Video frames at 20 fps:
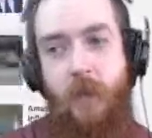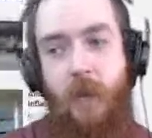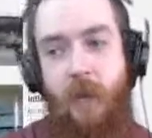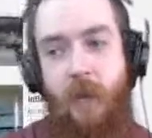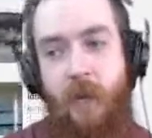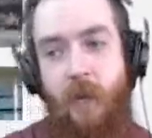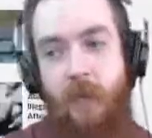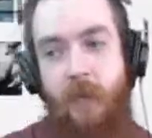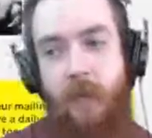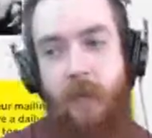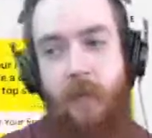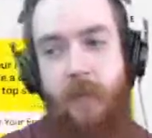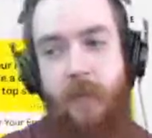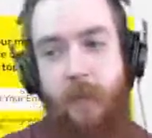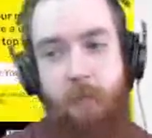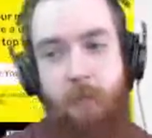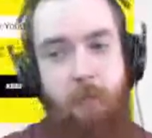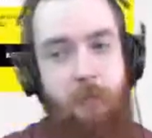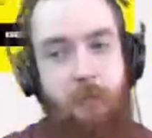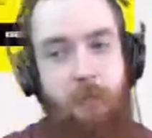kind
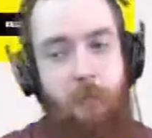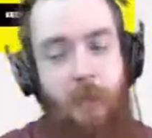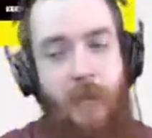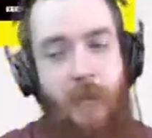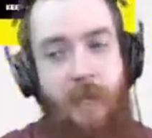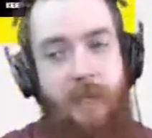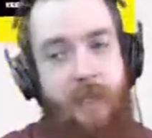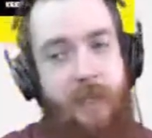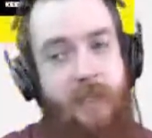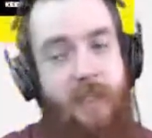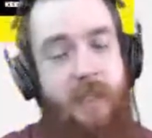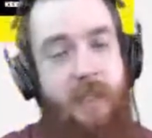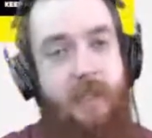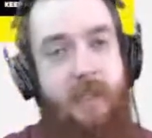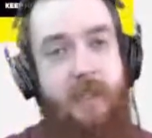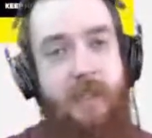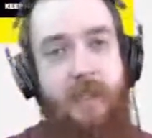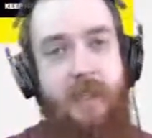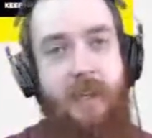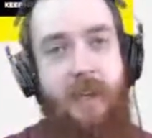of nice to
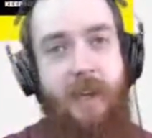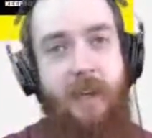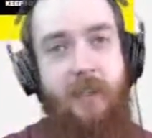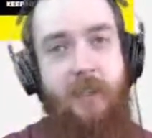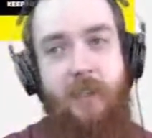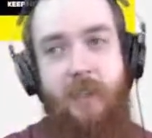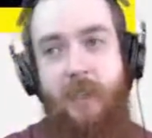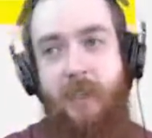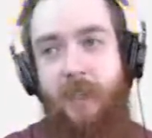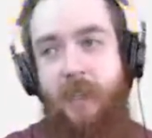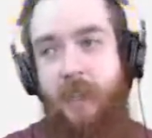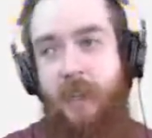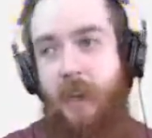see, actually.